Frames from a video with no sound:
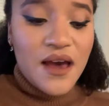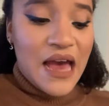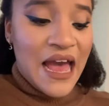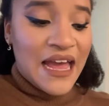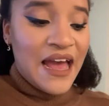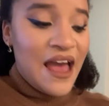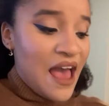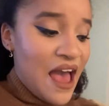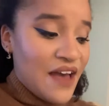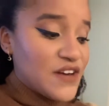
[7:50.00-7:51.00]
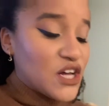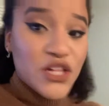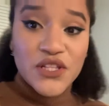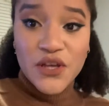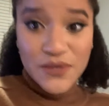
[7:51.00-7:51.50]
I have
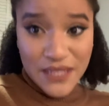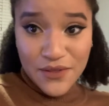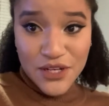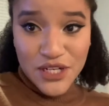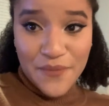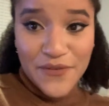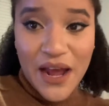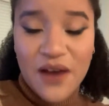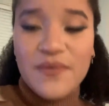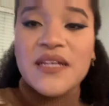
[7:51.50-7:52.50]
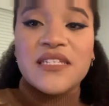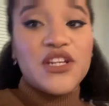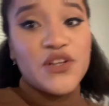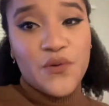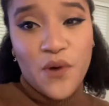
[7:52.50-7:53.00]
closed down the shop for now because I
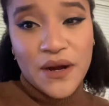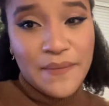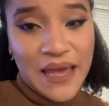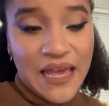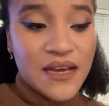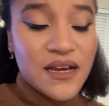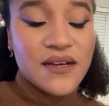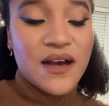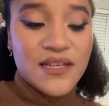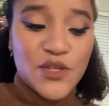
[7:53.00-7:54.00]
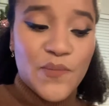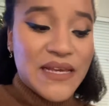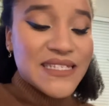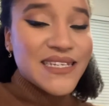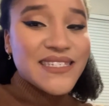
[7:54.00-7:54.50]
do want to make custom
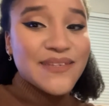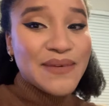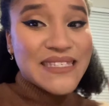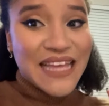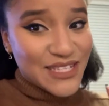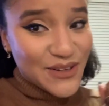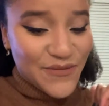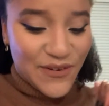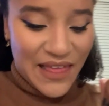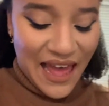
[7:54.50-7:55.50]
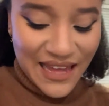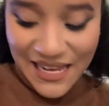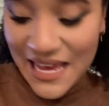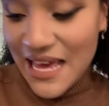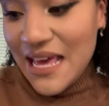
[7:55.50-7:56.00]
pieces, but stay tuned for that.
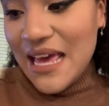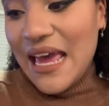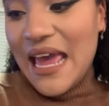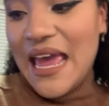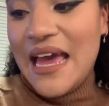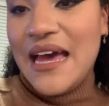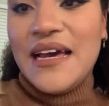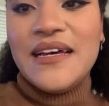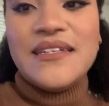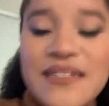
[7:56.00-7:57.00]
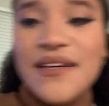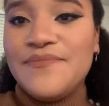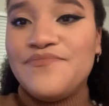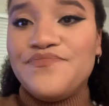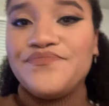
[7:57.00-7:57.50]
And
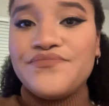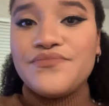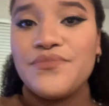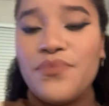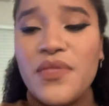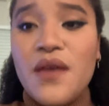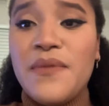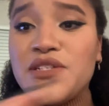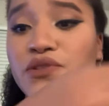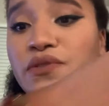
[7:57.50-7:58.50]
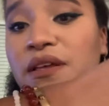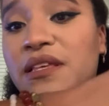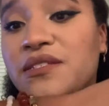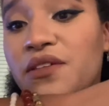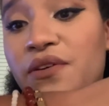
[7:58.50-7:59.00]
my jewelry in
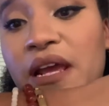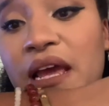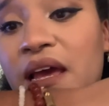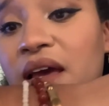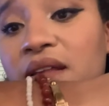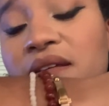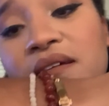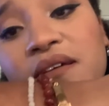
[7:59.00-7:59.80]
this other hand